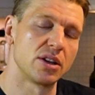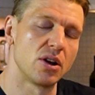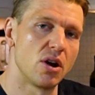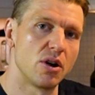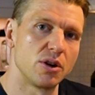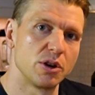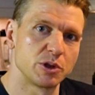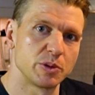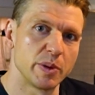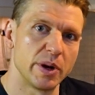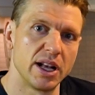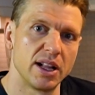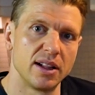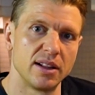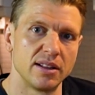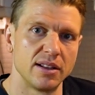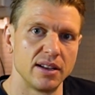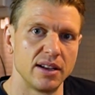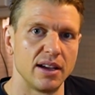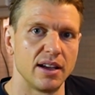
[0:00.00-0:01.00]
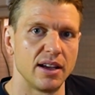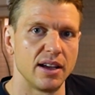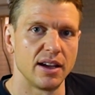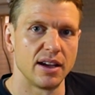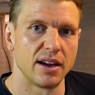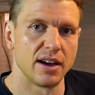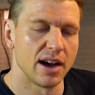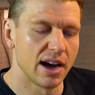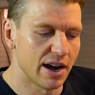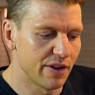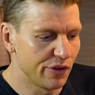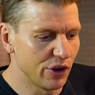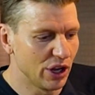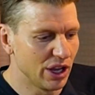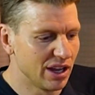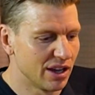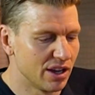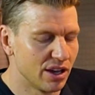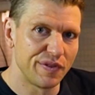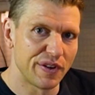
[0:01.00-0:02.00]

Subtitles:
along as well. Every